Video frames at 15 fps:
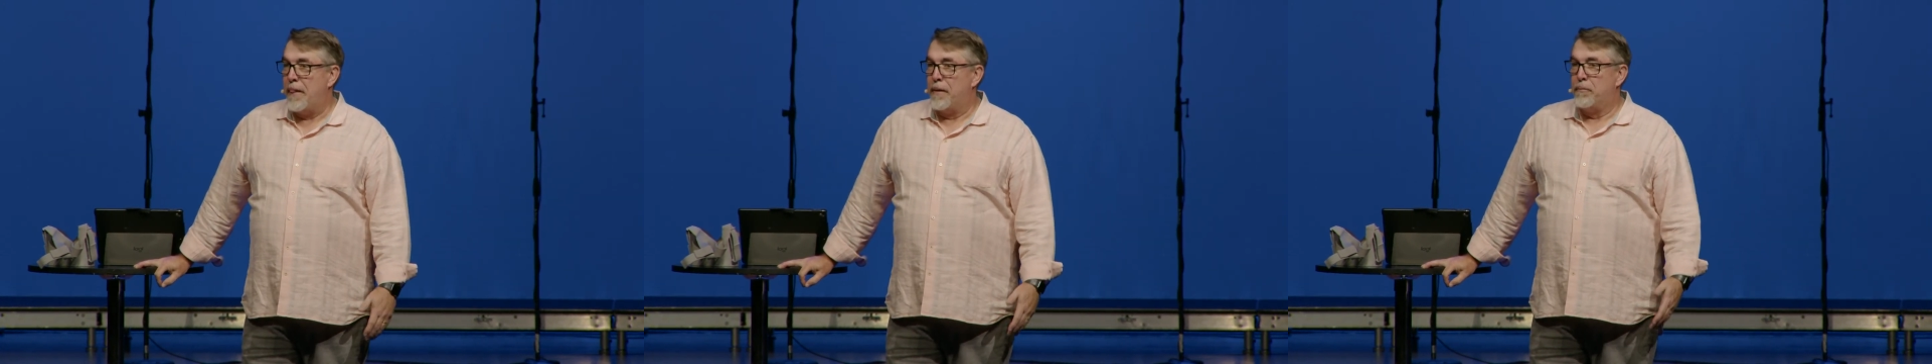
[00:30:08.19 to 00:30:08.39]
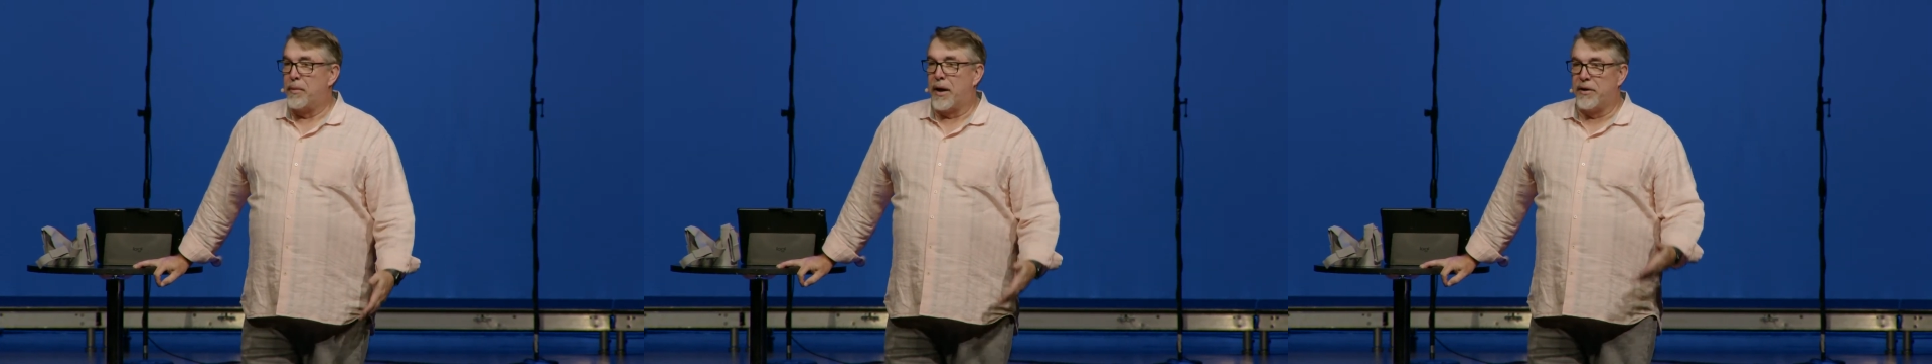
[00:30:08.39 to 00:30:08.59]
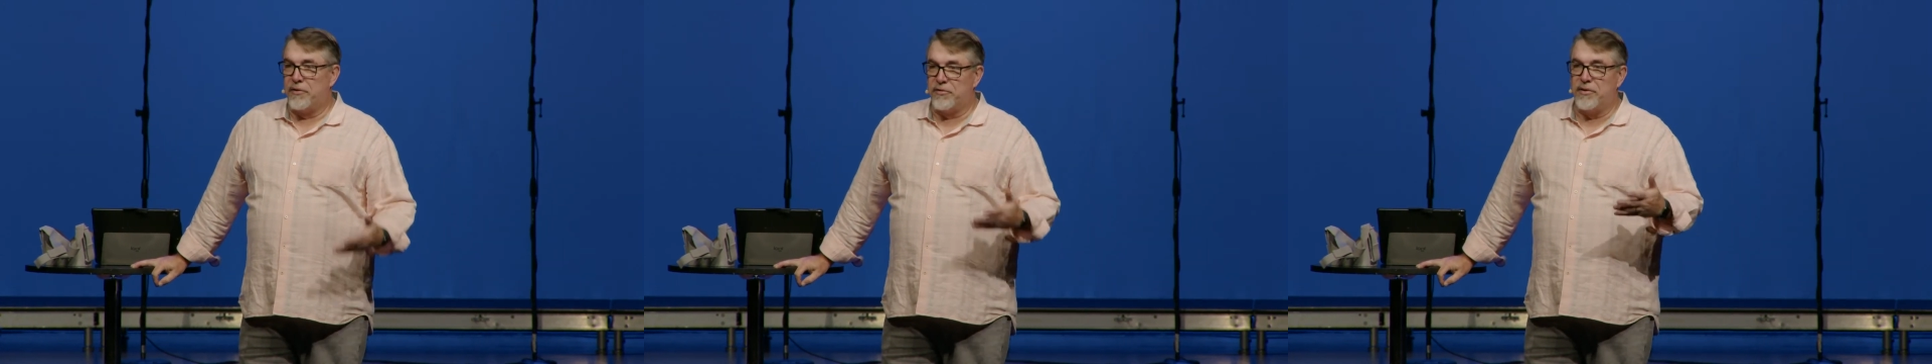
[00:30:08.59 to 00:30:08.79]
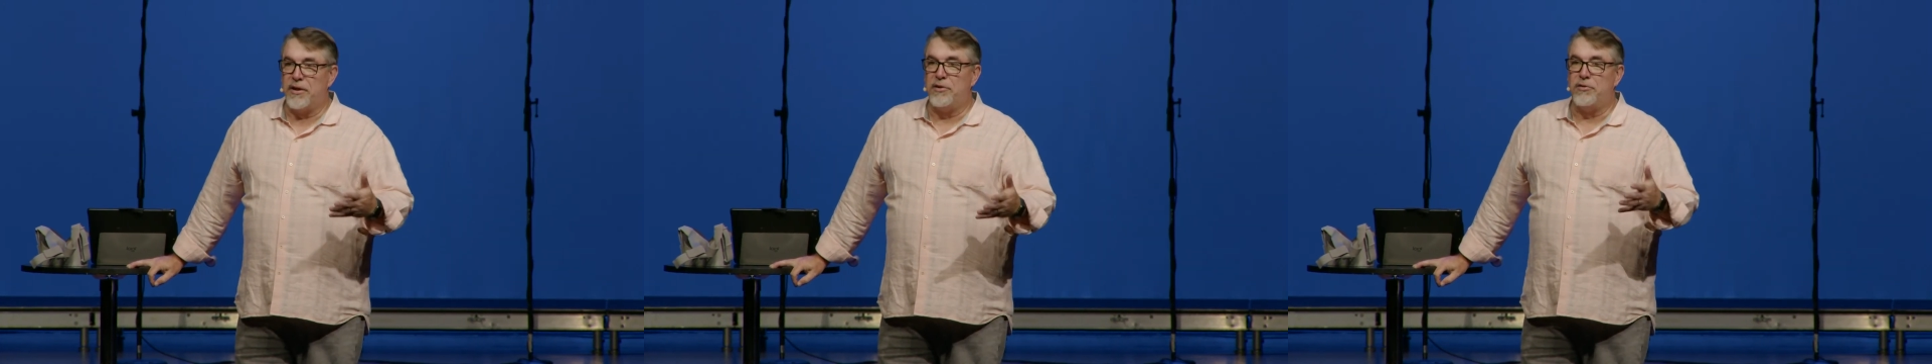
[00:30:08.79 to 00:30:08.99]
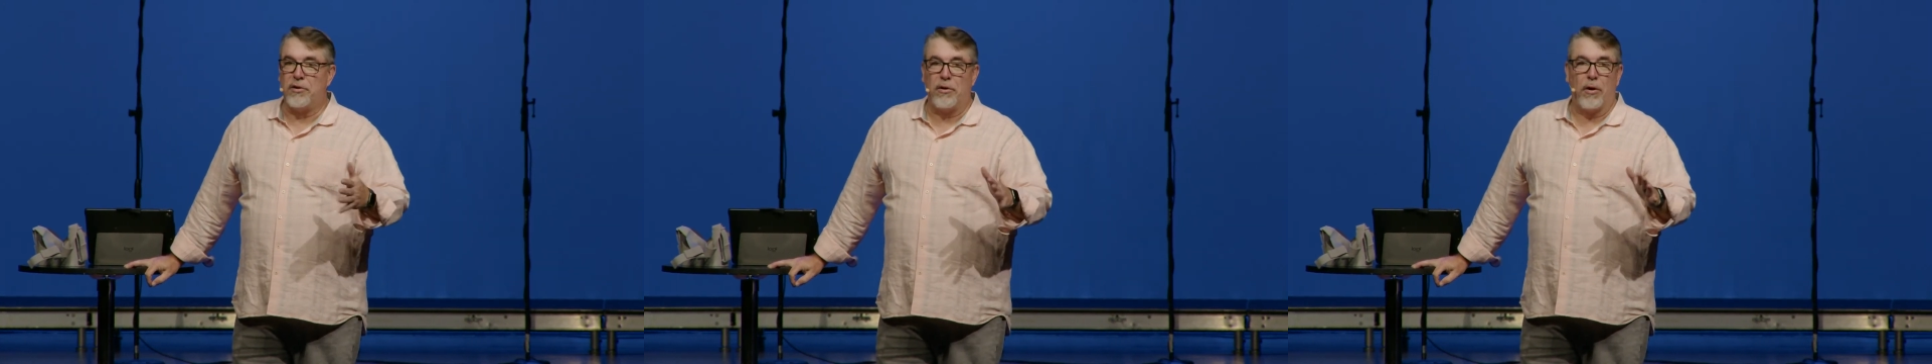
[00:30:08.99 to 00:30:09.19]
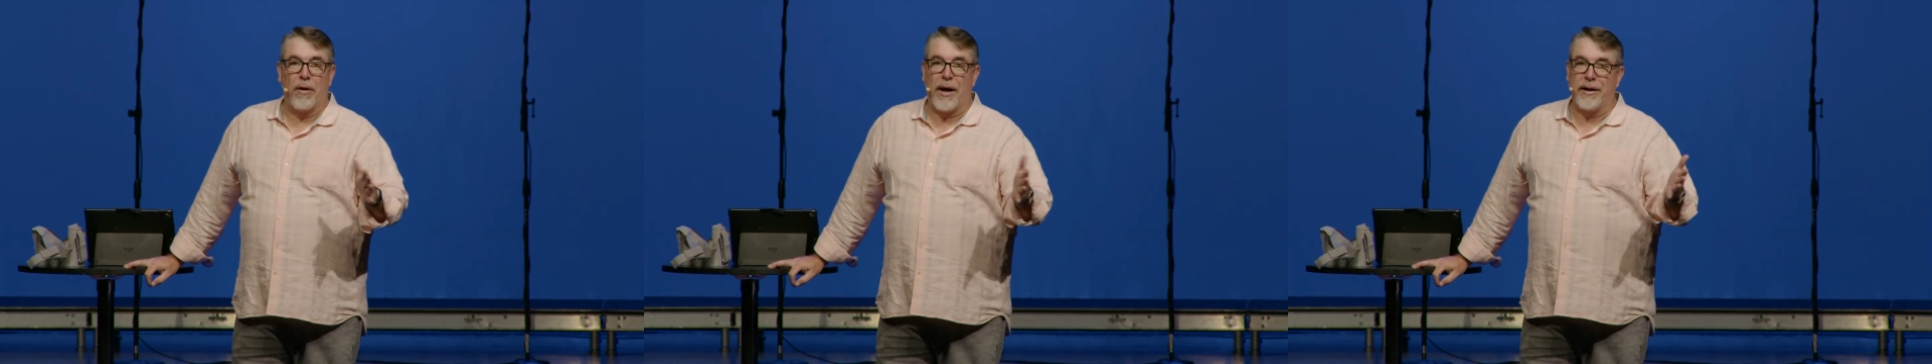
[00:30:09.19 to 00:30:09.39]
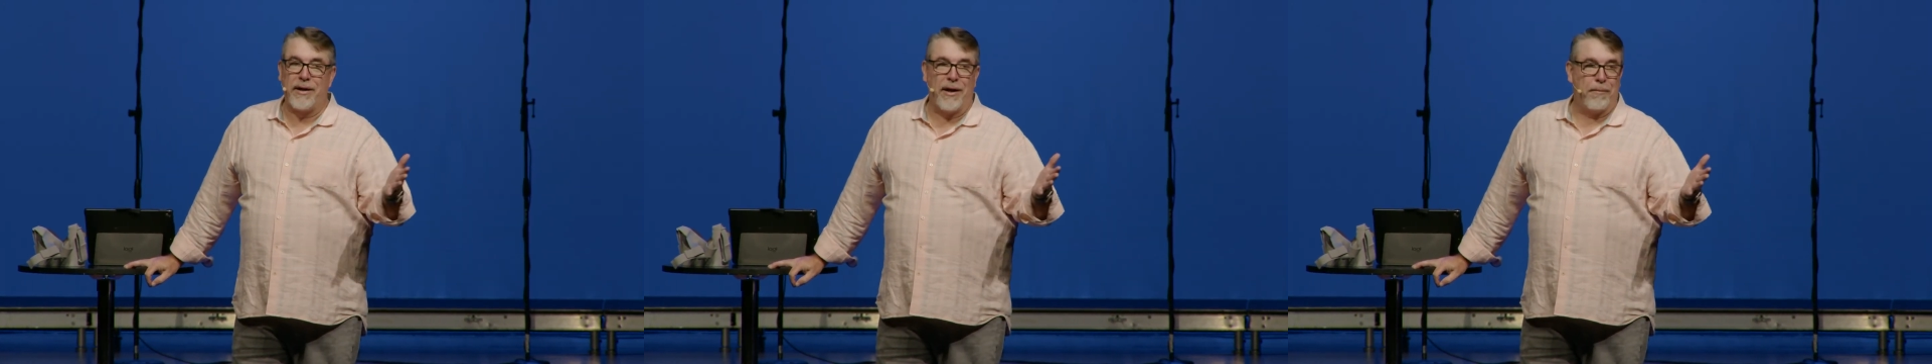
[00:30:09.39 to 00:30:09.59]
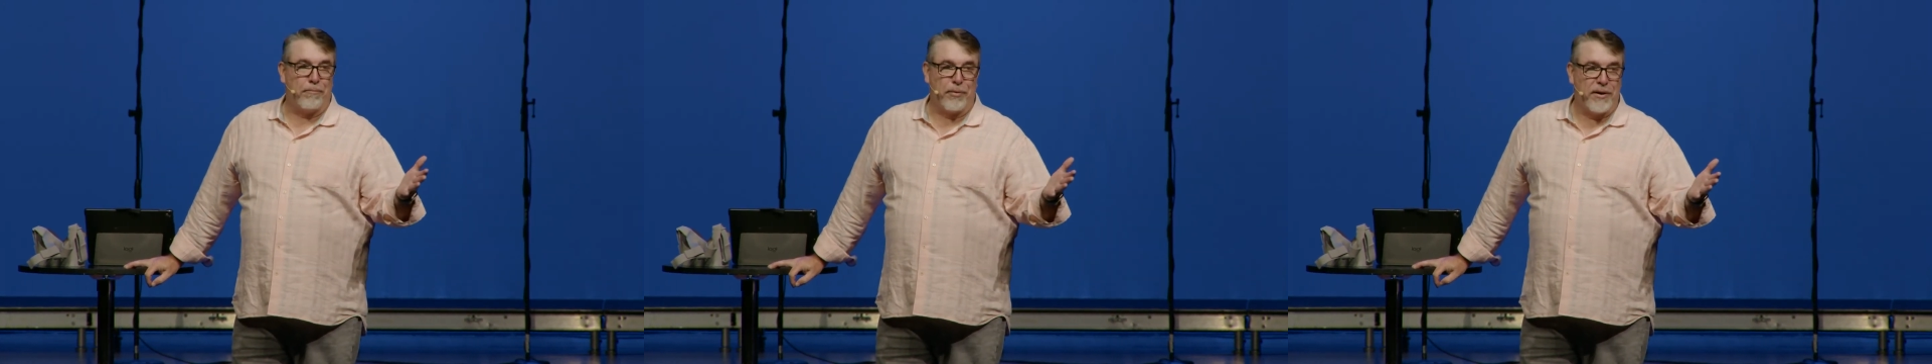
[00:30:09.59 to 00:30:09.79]
but I just need you to know I
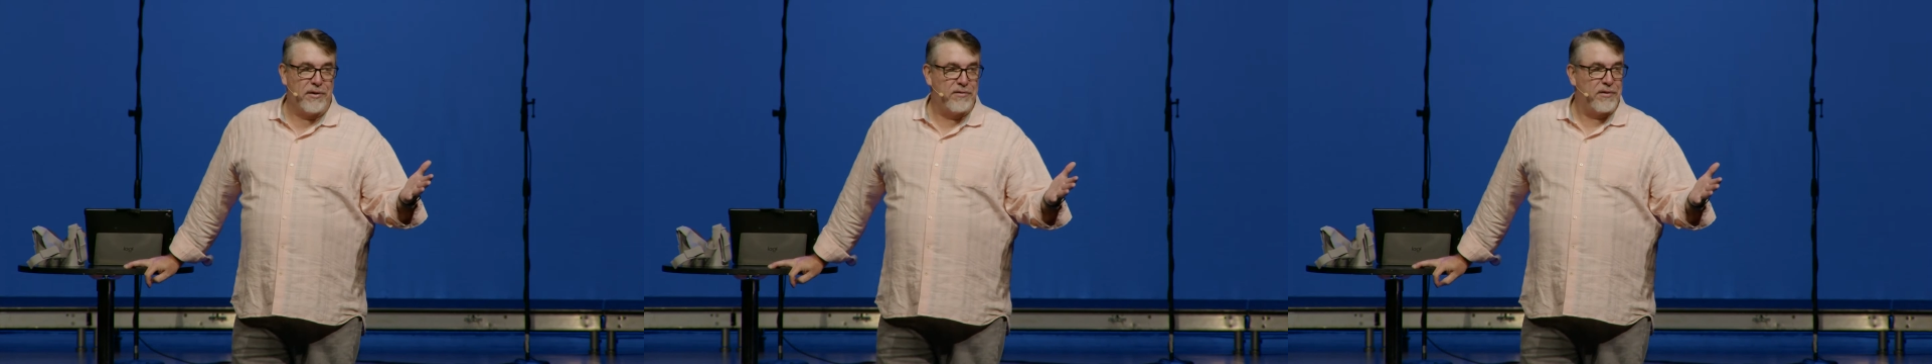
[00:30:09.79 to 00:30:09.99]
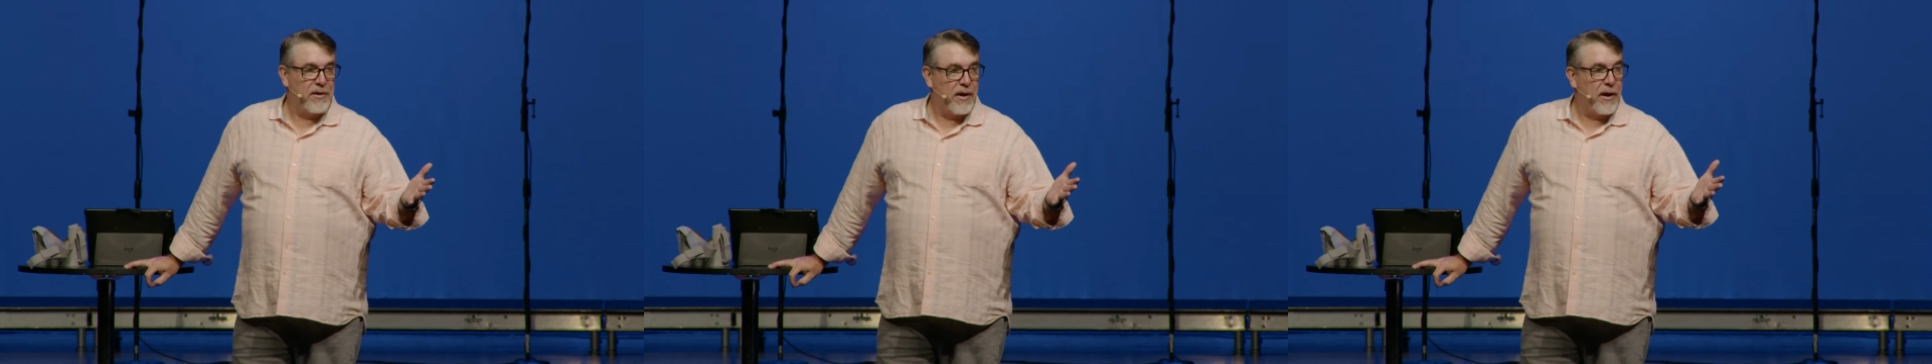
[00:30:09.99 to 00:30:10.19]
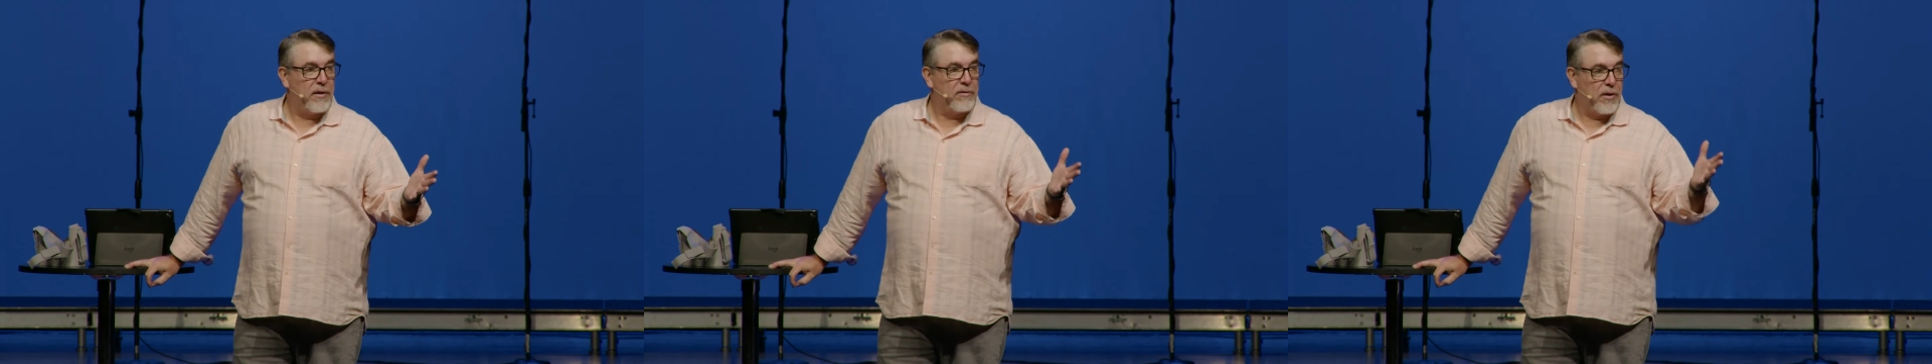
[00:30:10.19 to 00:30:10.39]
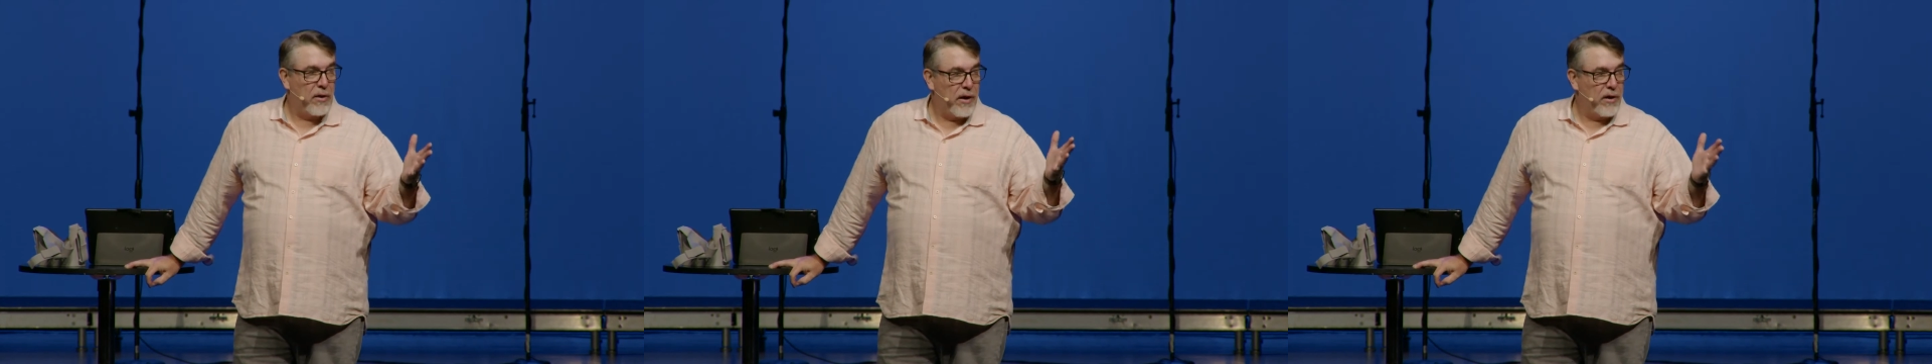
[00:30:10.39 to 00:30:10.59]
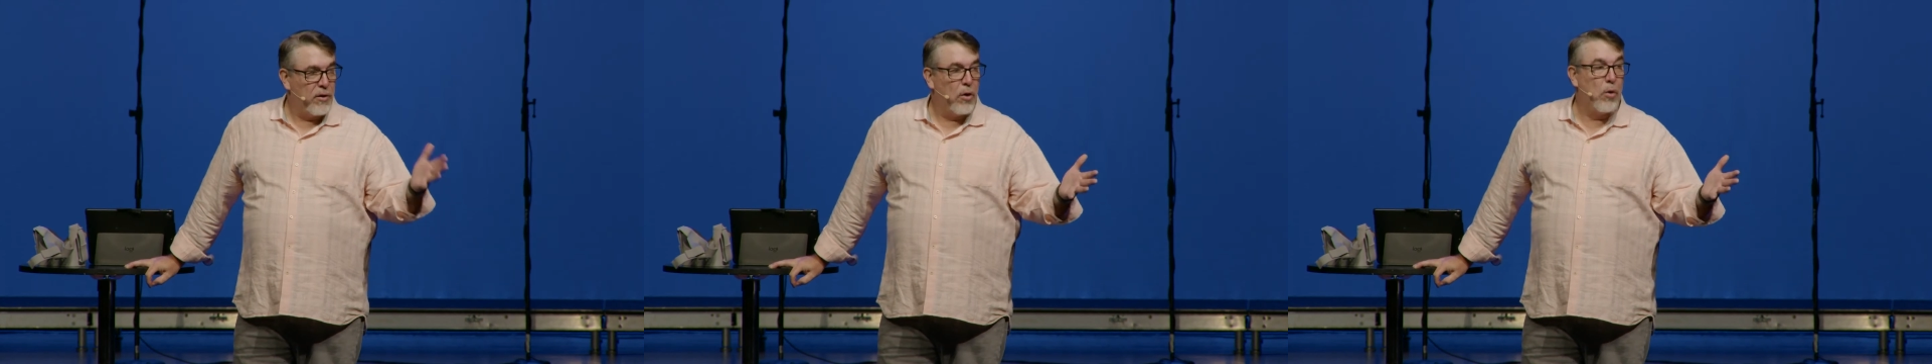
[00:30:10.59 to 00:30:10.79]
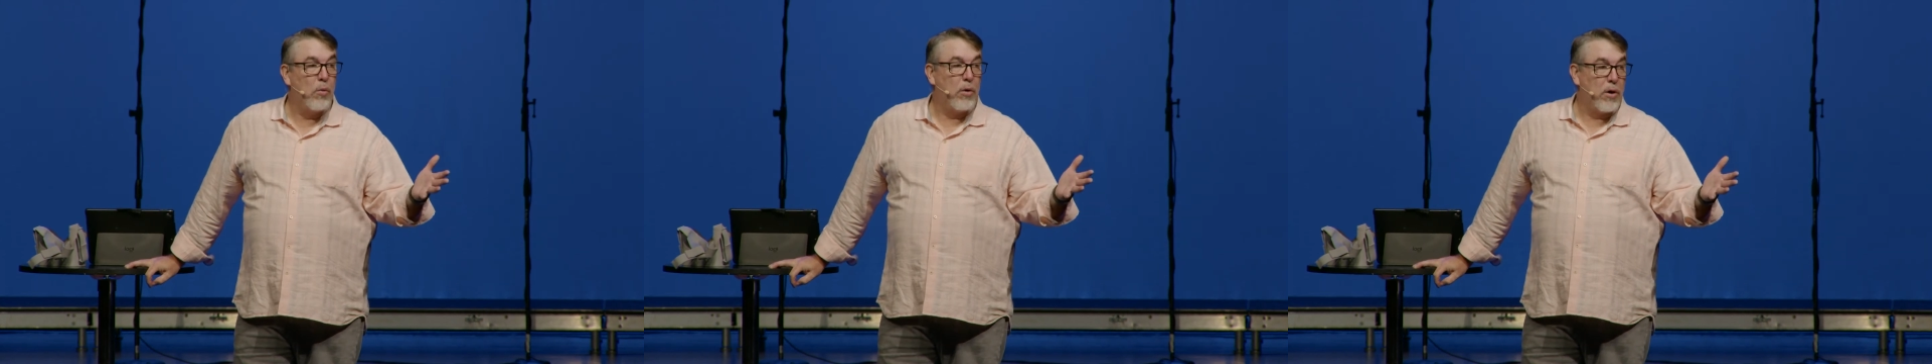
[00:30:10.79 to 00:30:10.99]
can't preach today until I know we're